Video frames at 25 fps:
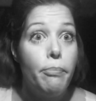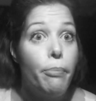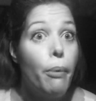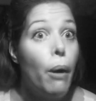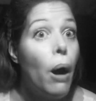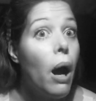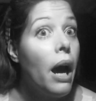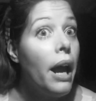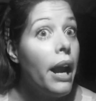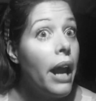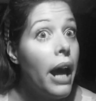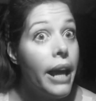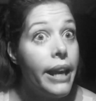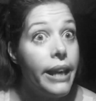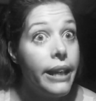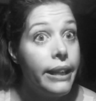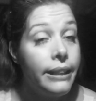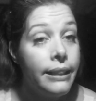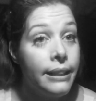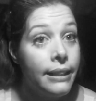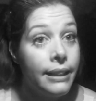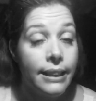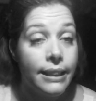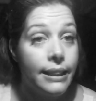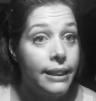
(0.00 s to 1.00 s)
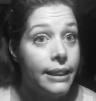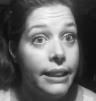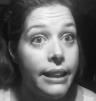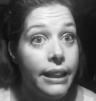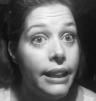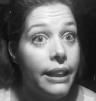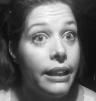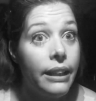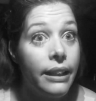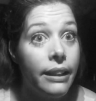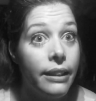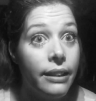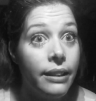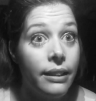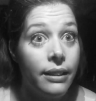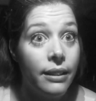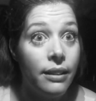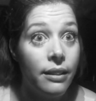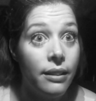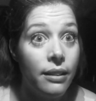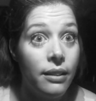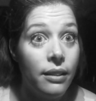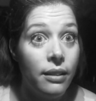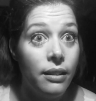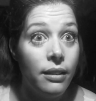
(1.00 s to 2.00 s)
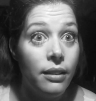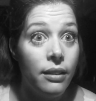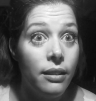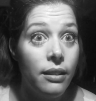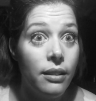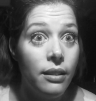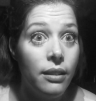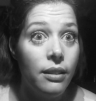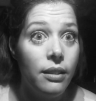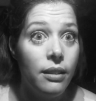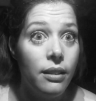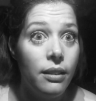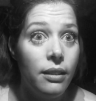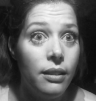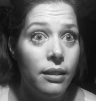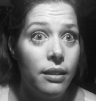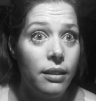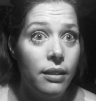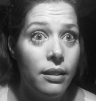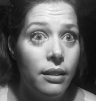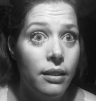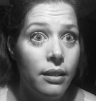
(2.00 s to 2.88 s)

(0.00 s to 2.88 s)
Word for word: but I didn't see it.